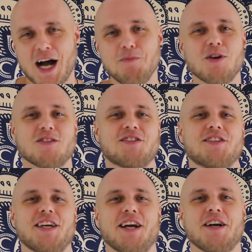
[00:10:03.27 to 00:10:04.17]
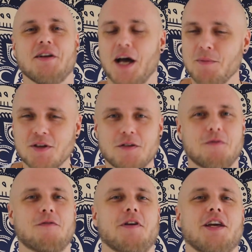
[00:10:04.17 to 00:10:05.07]
I'm not scared. I'm not
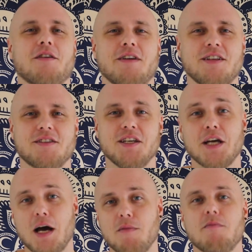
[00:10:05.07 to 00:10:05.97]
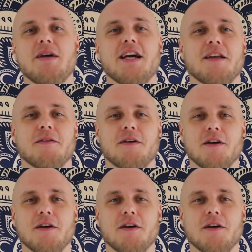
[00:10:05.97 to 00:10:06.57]
afraid of anything. I'm a man.